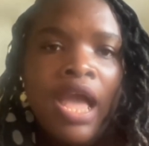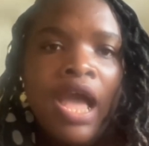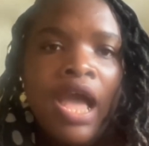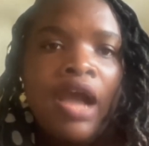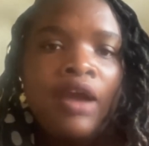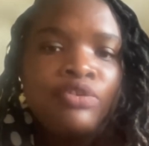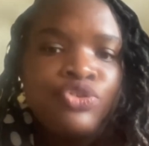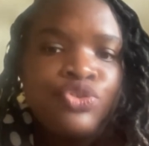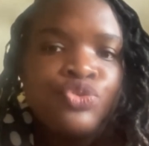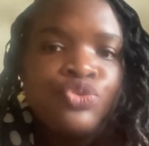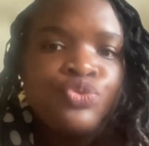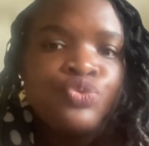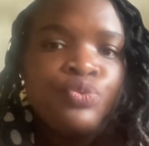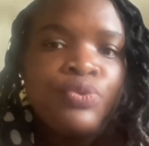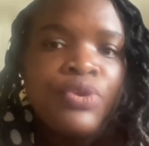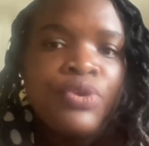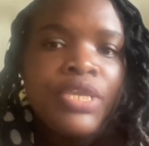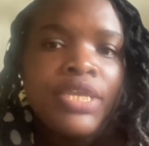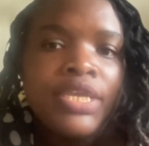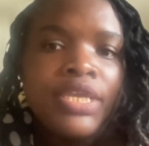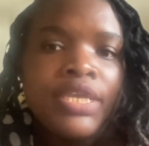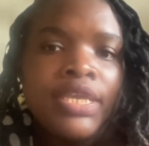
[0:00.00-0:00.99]
How do
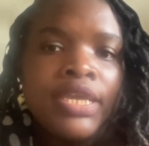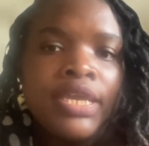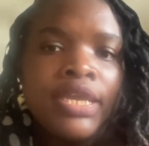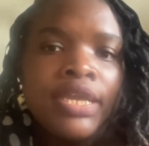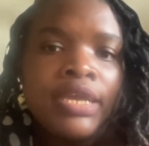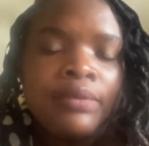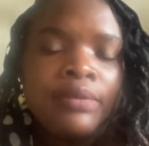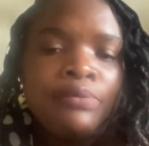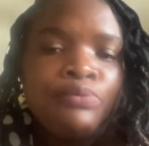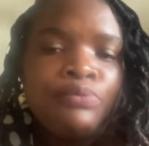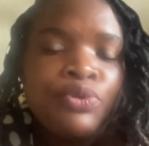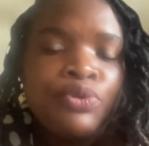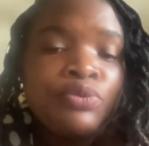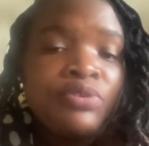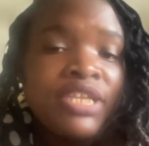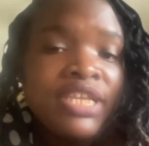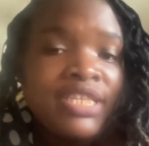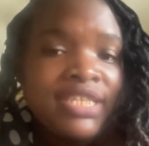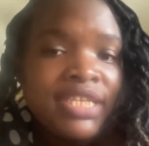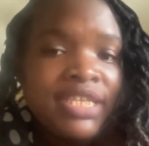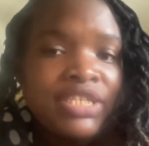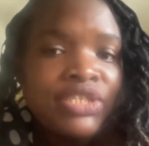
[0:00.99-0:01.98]
we build
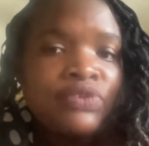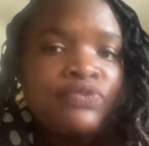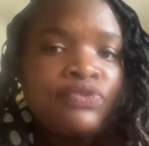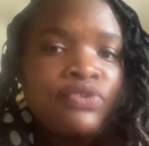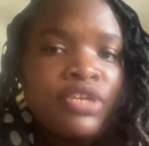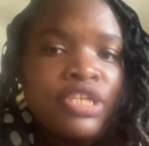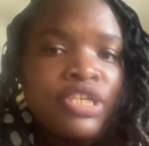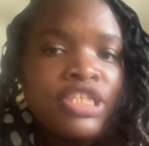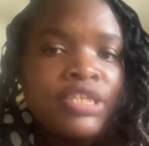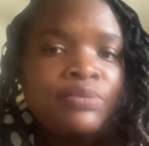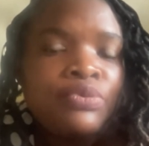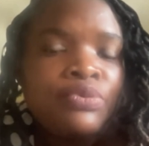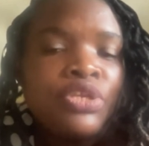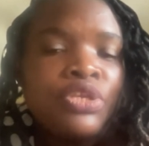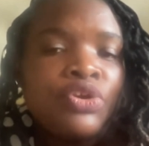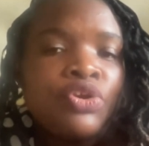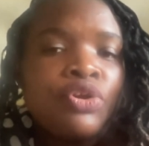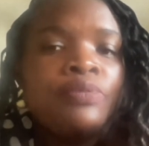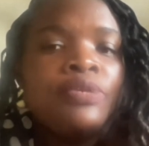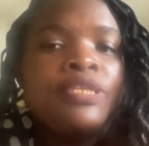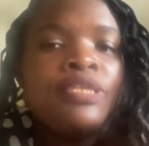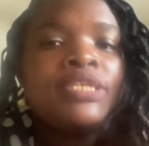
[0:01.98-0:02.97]
that sense of ownership to the
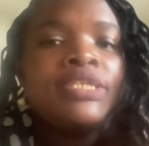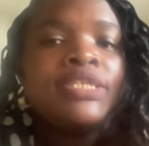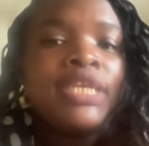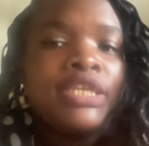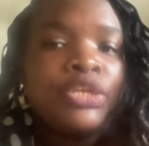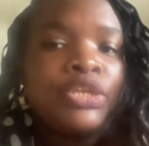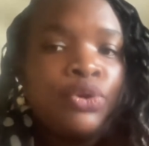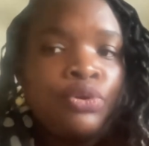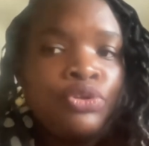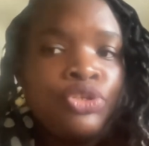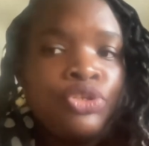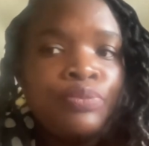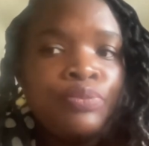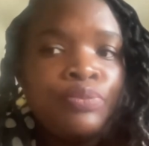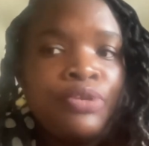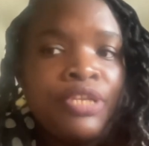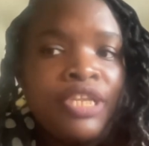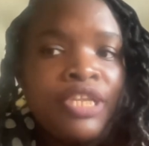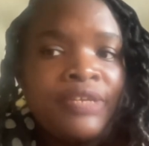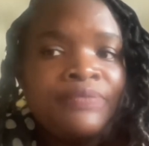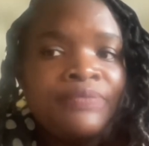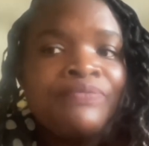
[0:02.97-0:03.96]
communities that
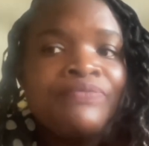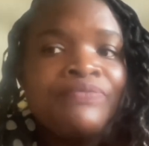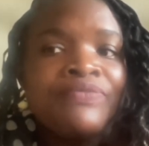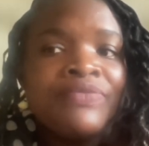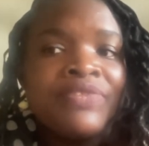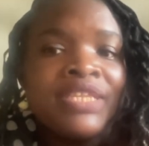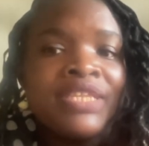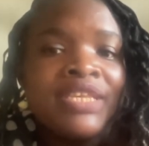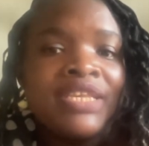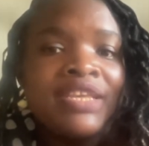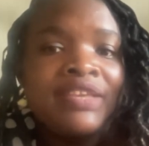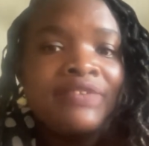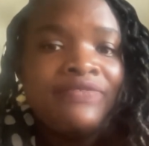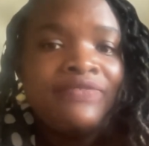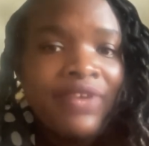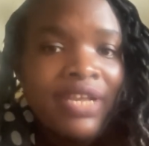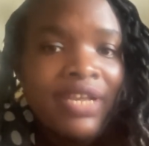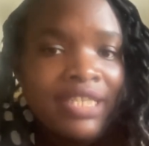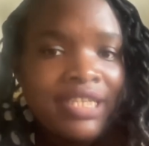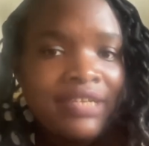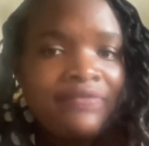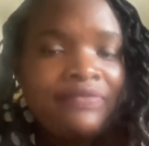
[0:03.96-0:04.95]
contributed
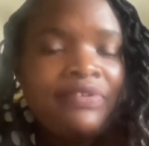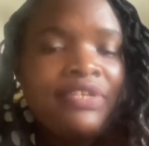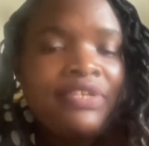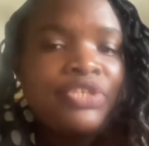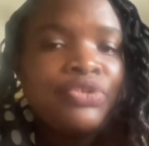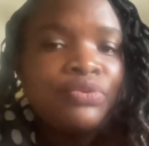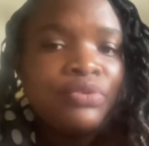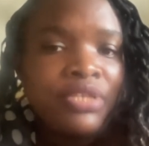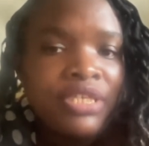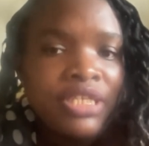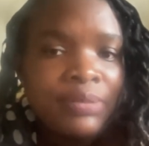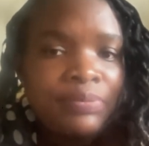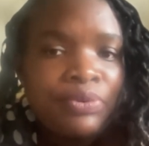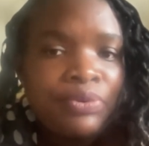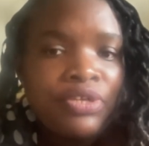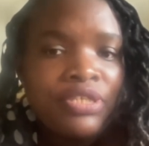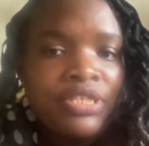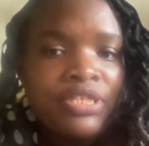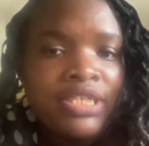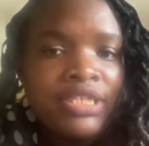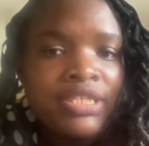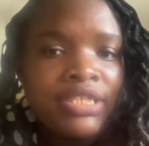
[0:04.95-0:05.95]
effectively to this
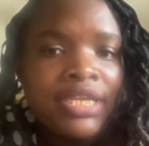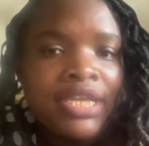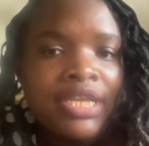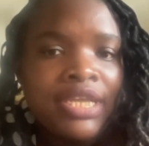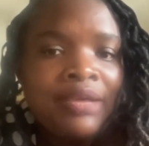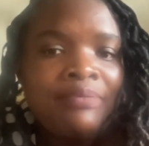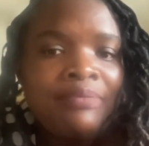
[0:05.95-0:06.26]
project?